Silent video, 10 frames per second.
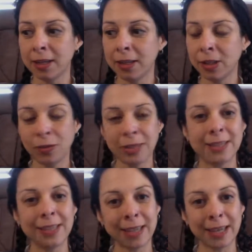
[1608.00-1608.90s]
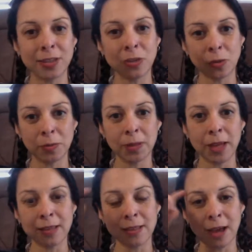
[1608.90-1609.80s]
need to get to a
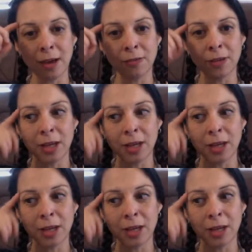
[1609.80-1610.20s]
place of